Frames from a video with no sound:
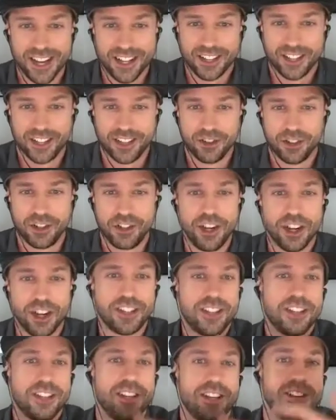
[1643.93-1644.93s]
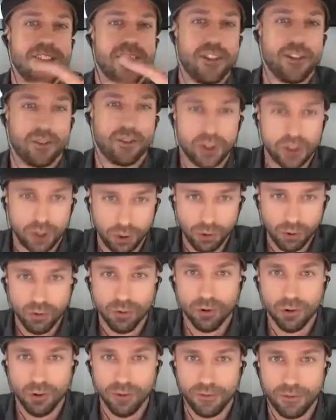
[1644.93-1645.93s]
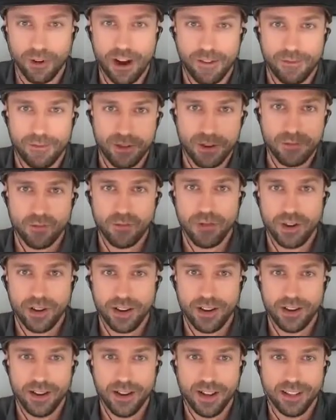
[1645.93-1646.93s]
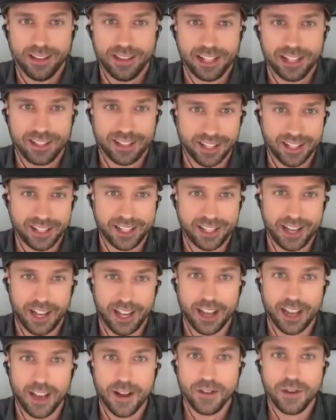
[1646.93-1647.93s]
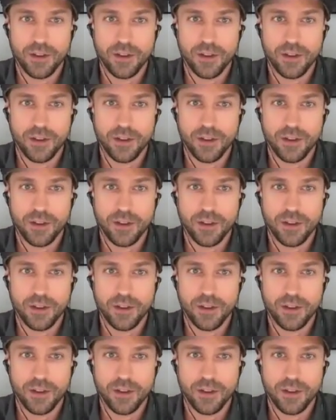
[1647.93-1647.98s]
So just as another tool for everyone that's listening,